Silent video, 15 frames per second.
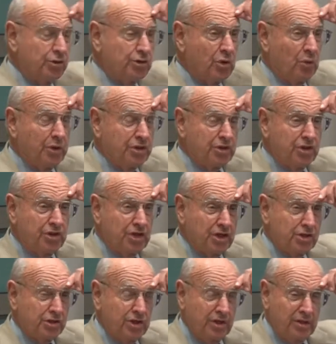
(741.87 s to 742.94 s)
So we
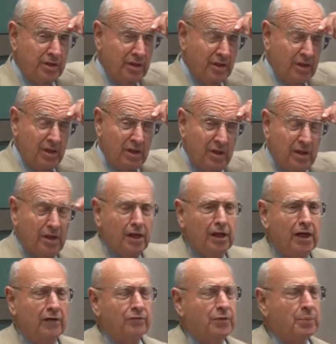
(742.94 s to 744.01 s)
suggested
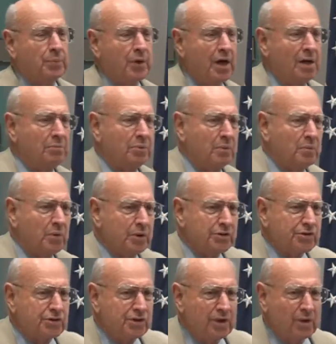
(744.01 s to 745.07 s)
if the problem
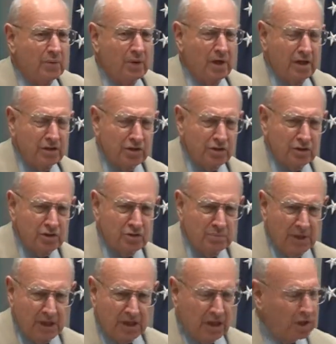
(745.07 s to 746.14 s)
was Iran's
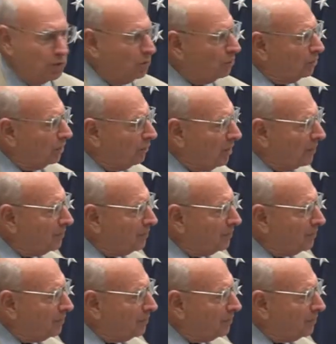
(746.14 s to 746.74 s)
making a nuclear